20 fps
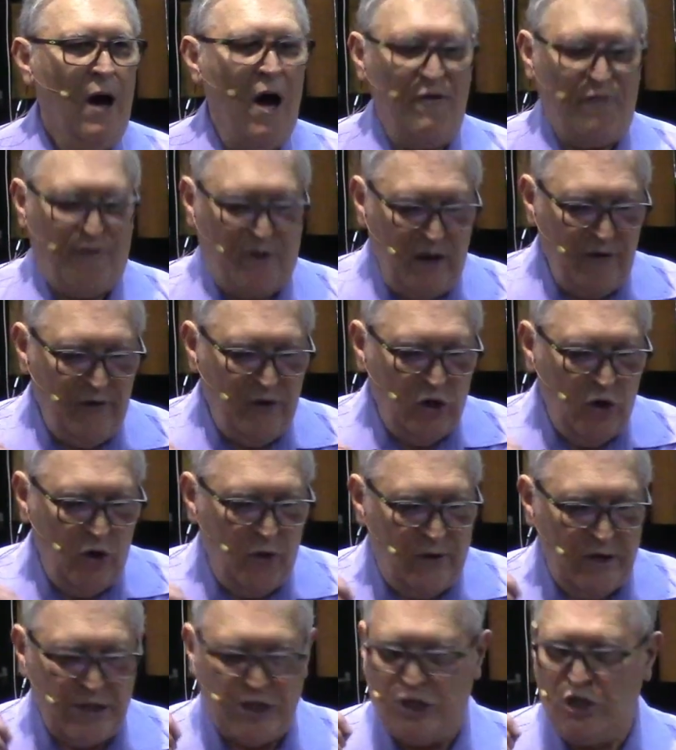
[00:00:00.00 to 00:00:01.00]
I've given
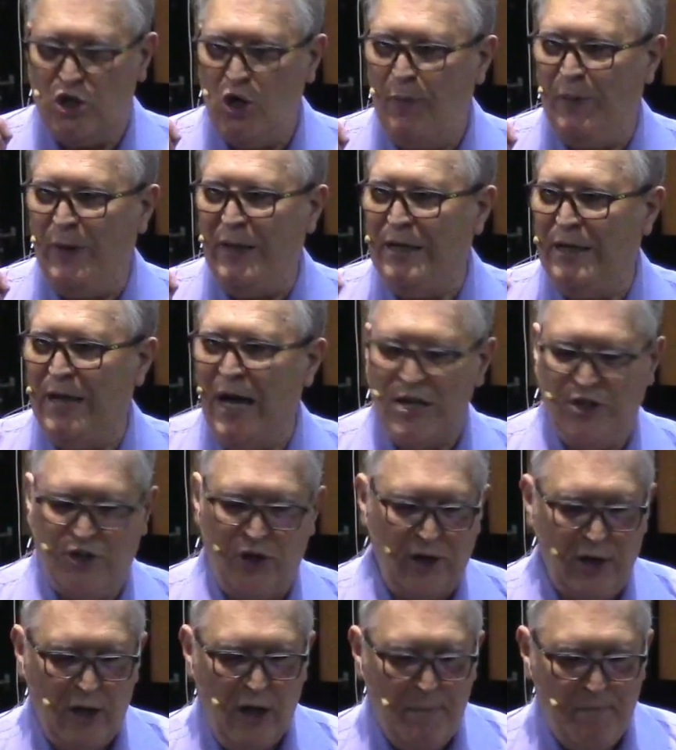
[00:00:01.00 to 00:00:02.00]
you this
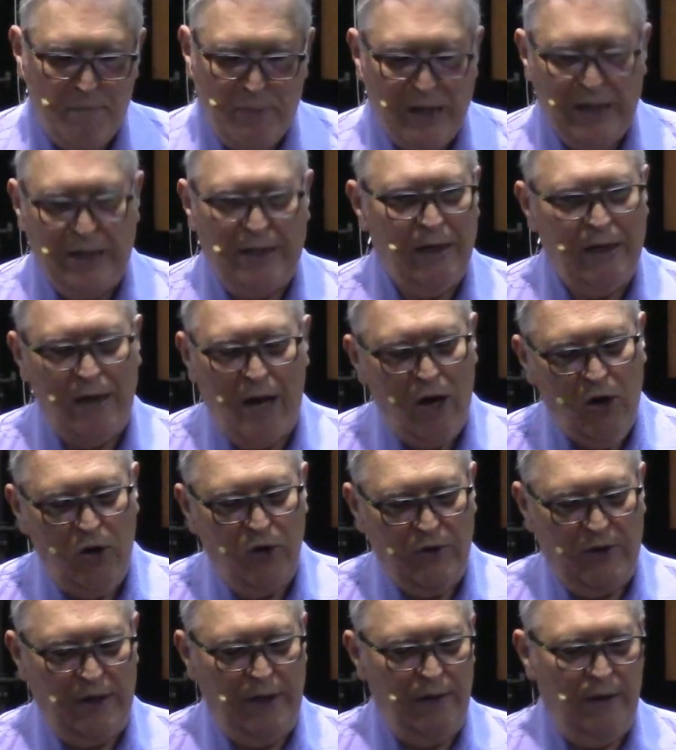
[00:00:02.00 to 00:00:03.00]
supernatural ability. And I
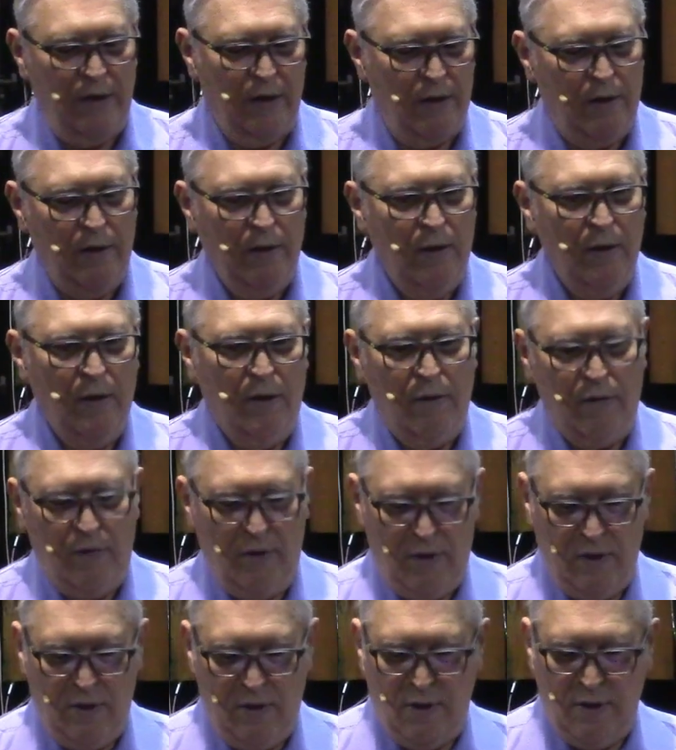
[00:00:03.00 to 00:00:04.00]
looked in the,
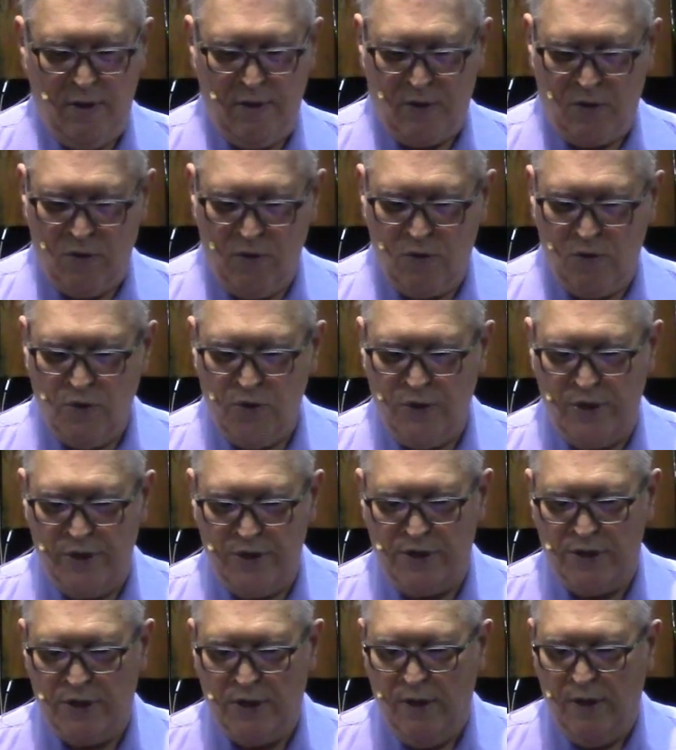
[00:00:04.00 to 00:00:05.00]
the uh,
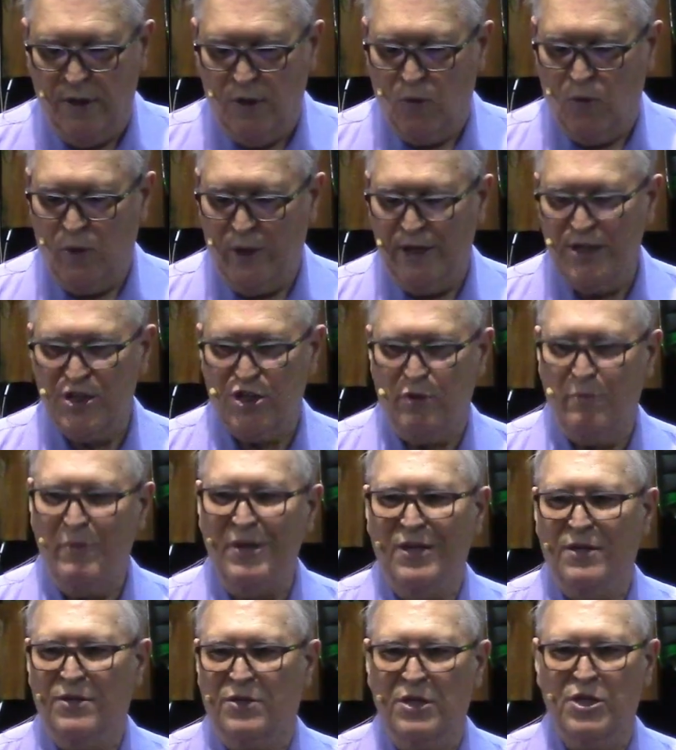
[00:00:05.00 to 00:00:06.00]
concordance what this
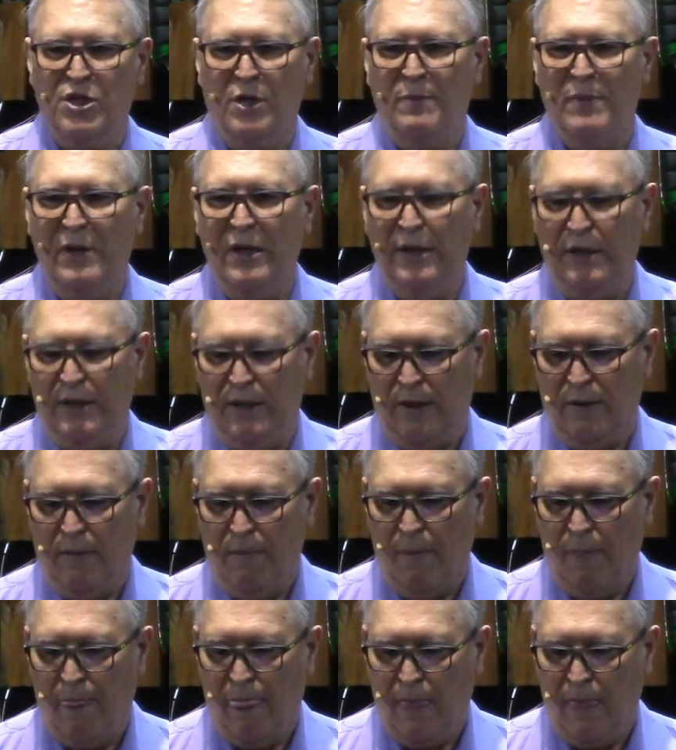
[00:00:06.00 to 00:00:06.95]
means this ability.